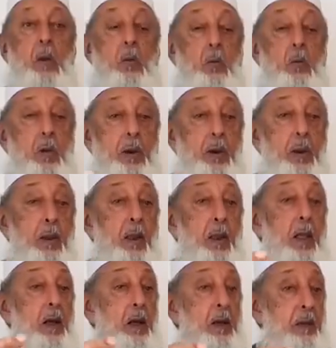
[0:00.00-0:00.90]
when
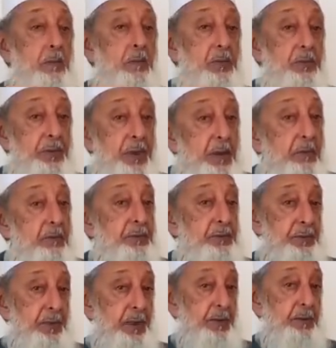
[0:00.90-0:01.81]
Allah himself
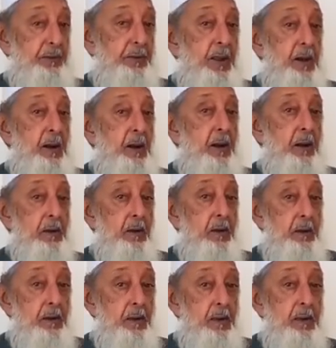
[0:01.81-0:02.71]
says
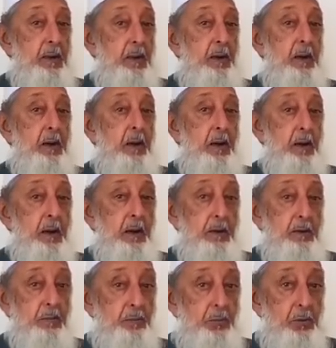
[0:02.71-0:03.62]
that he
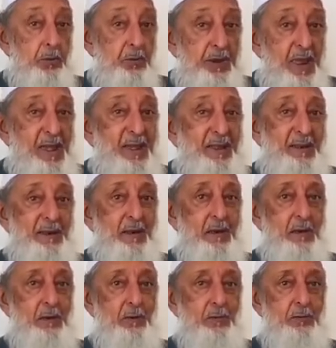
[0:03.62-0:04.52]
is
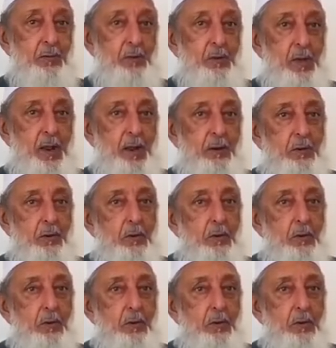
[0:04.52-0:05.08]
protecting this Quran.